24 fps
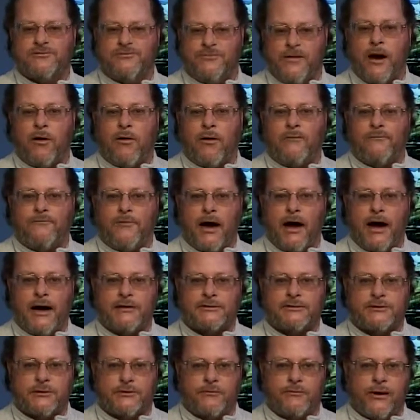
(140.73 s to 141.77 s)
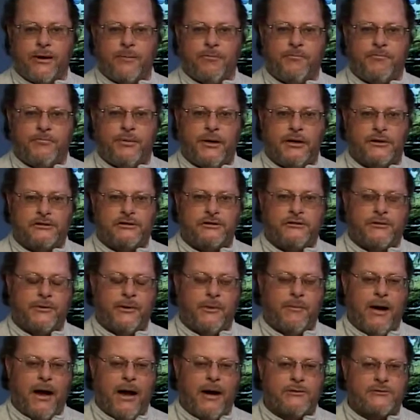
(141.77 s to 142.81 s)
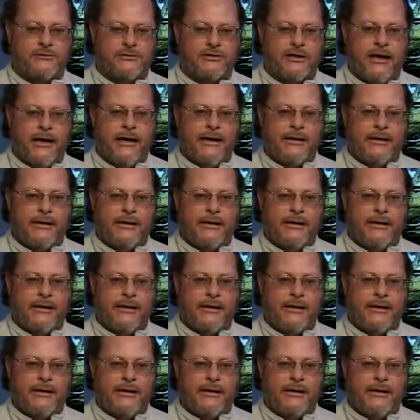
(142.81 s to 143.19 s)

verifies the grim picture in the mountains.